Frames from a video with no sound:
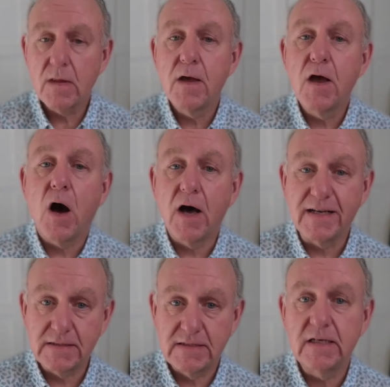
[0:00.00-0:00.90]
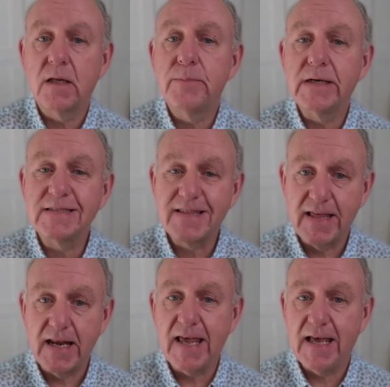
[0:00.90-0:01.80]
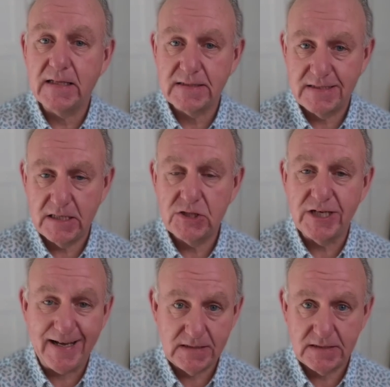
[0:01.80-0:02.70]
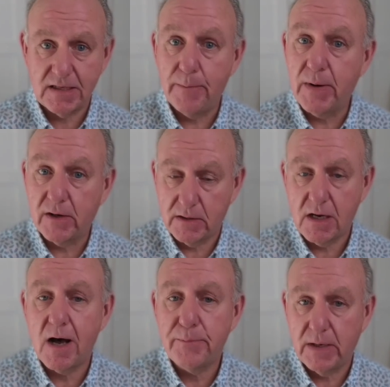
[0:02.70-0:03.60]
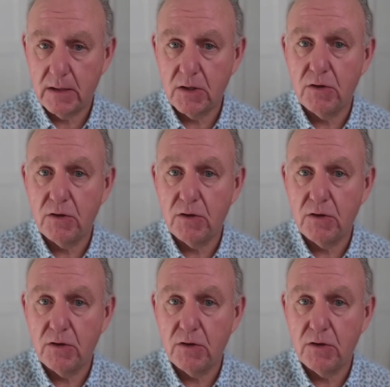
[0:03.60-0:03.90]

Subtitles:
On a syllabus that it suggests about a topic you've